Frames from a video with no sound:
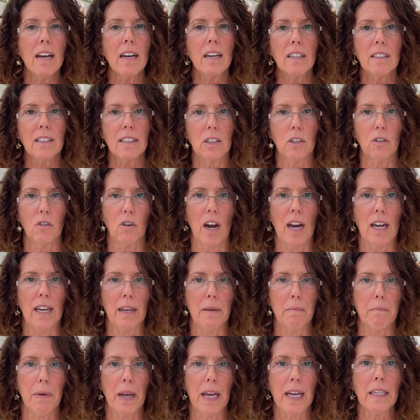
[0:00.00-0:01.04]
Australian
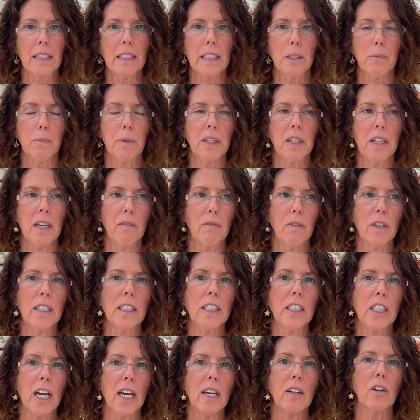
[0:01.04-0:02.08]
based, but they reach
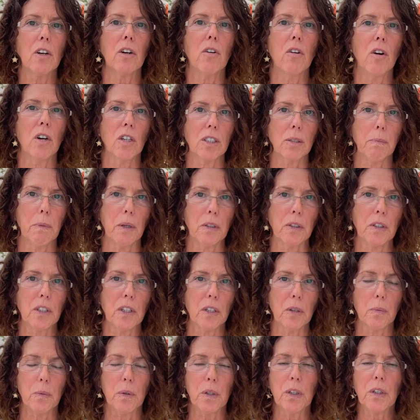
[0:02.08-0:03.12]
out across most of
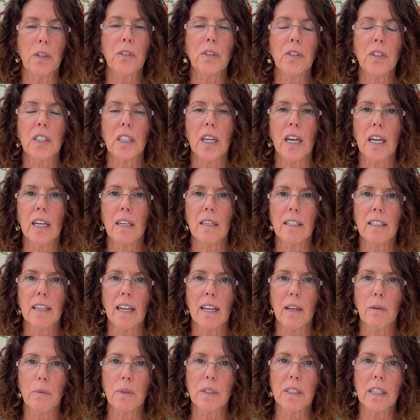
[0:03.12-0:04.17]
the world. And
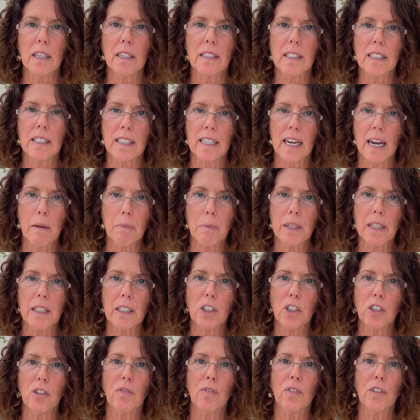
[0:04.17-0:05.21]
it was
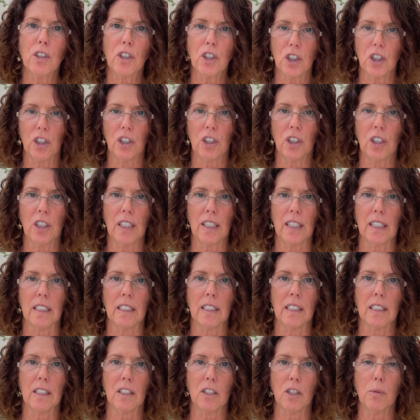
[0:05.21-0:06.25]
established for
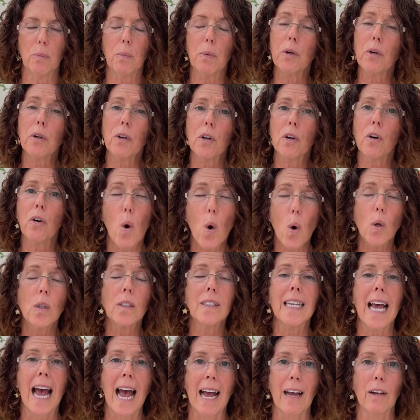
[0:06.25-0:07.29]
journalists to put
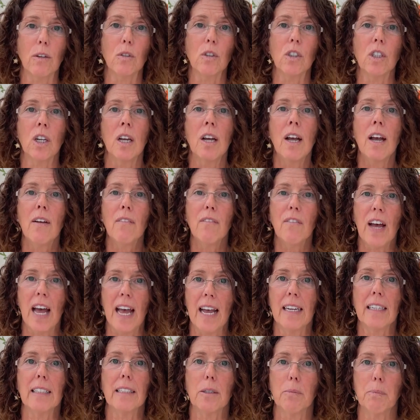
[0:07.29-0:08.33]
calls out for
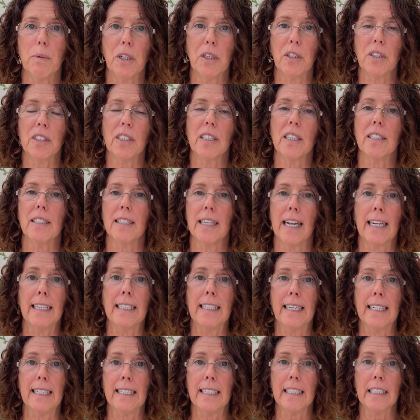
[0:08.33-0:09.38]
experts that they
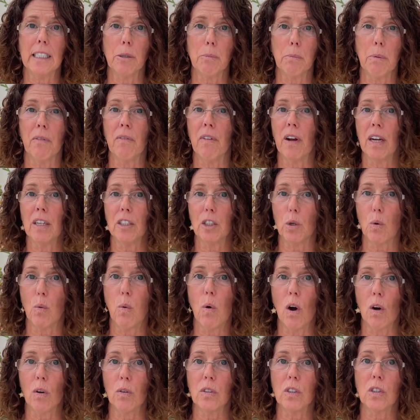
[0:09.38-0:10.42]
needed to provide
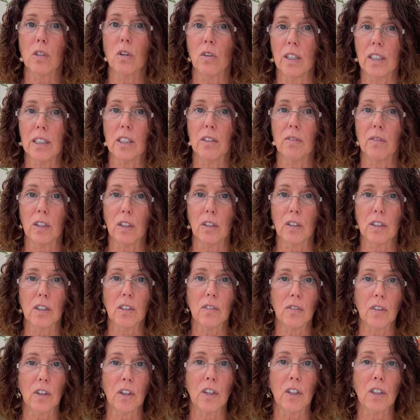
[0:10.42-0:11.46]
quotes or interviews
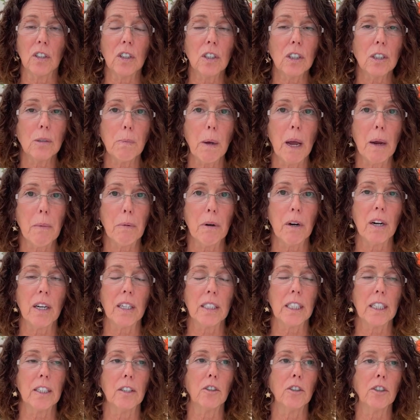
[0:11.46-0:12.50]
for newspaper
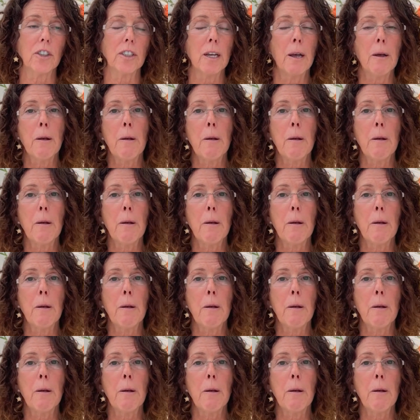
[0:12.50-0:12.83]
articles.